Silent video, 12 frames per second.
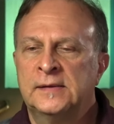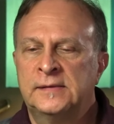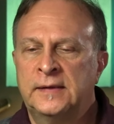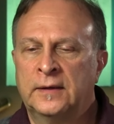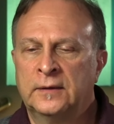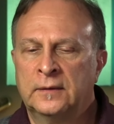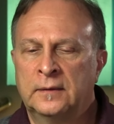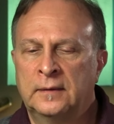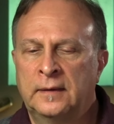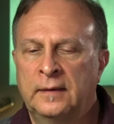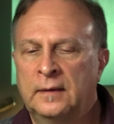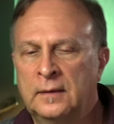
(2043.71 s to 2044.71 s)
there
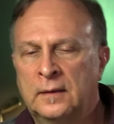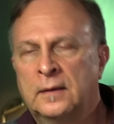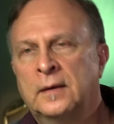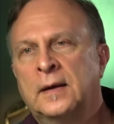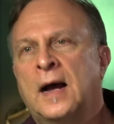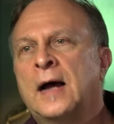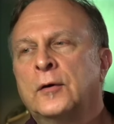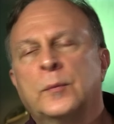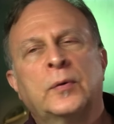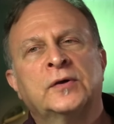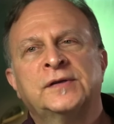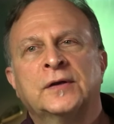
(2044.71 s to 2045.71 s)
on a
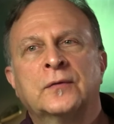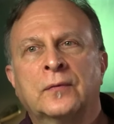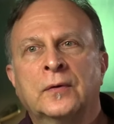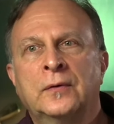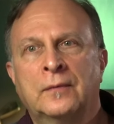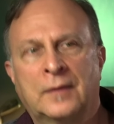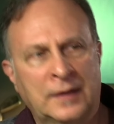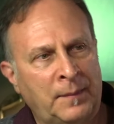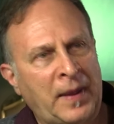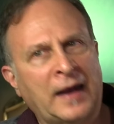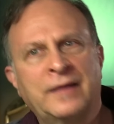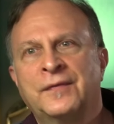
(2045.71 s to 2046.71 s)
100-person crew on the
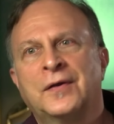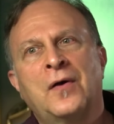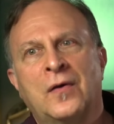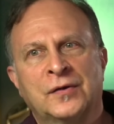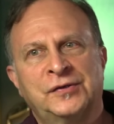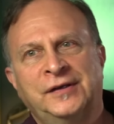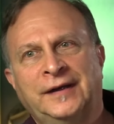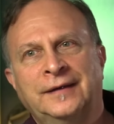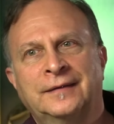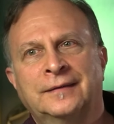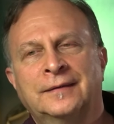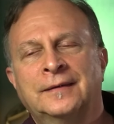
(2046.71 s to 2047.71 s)
back of the call
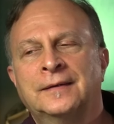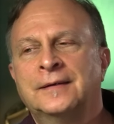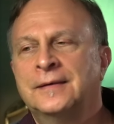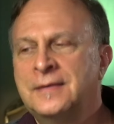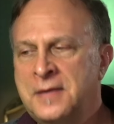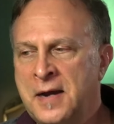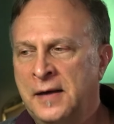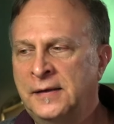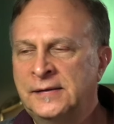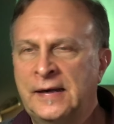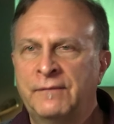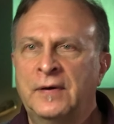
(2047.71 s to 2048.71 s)
sheet,
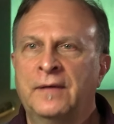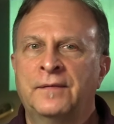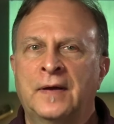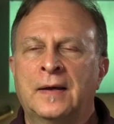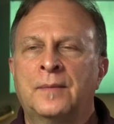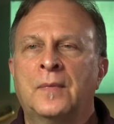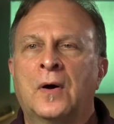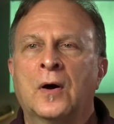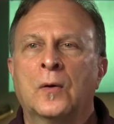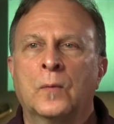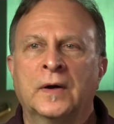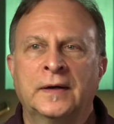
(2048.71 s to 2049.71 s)
97 of them
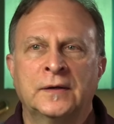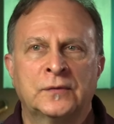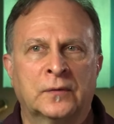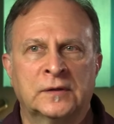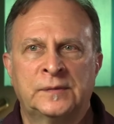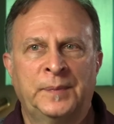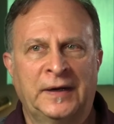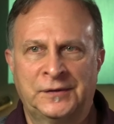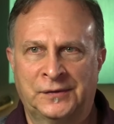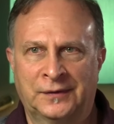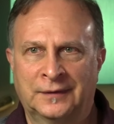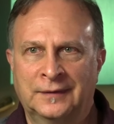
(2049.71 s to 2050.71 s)
are working towards
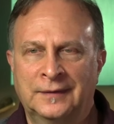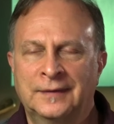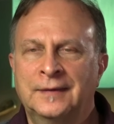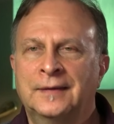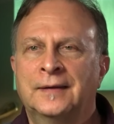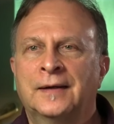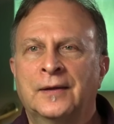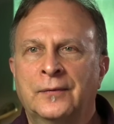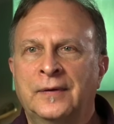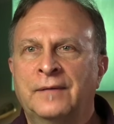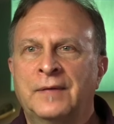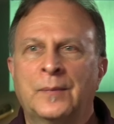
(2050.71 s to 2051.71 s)
picture,
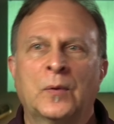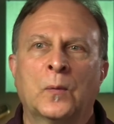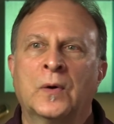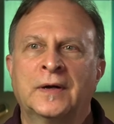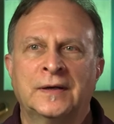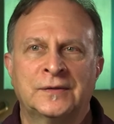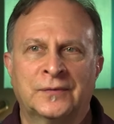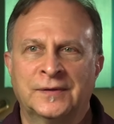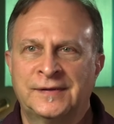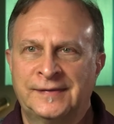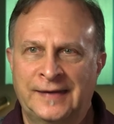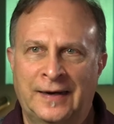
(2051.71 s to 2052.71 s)
3 of them are working
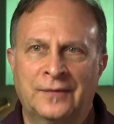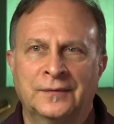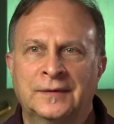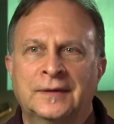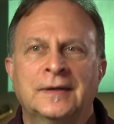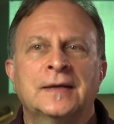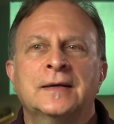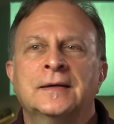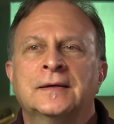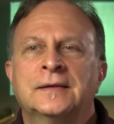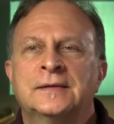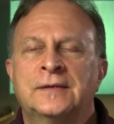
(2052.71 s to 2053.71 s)
towards sound.
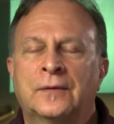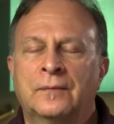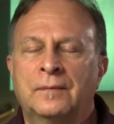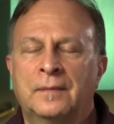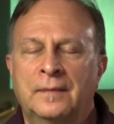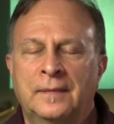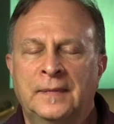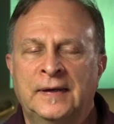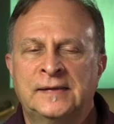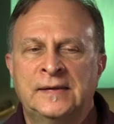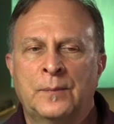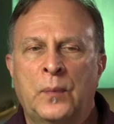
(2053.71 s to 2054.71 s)
So
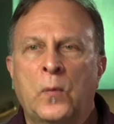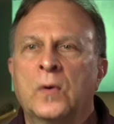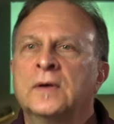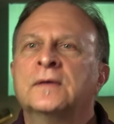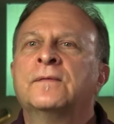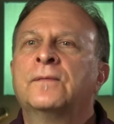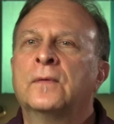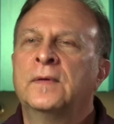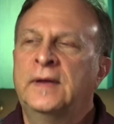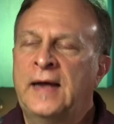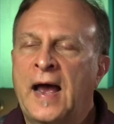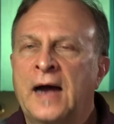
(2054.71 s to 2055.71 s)
it's important for
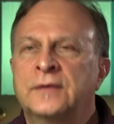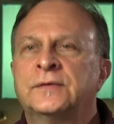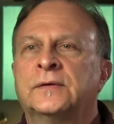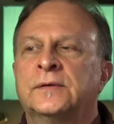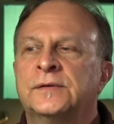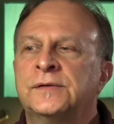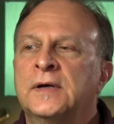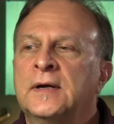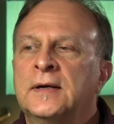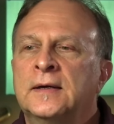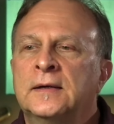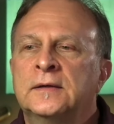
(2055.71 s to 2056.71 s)
the actors
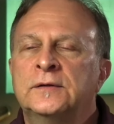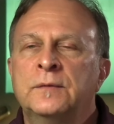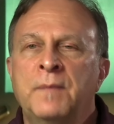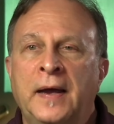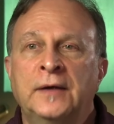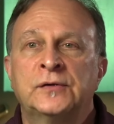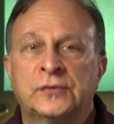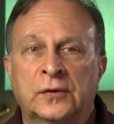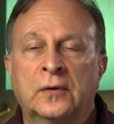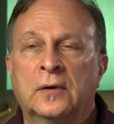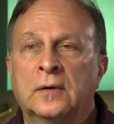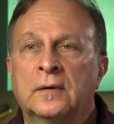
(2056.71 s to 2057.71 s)
to make
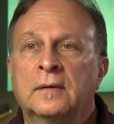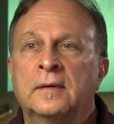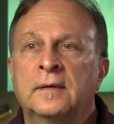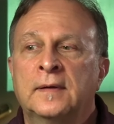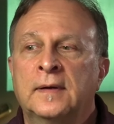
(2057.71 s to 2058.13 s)
sure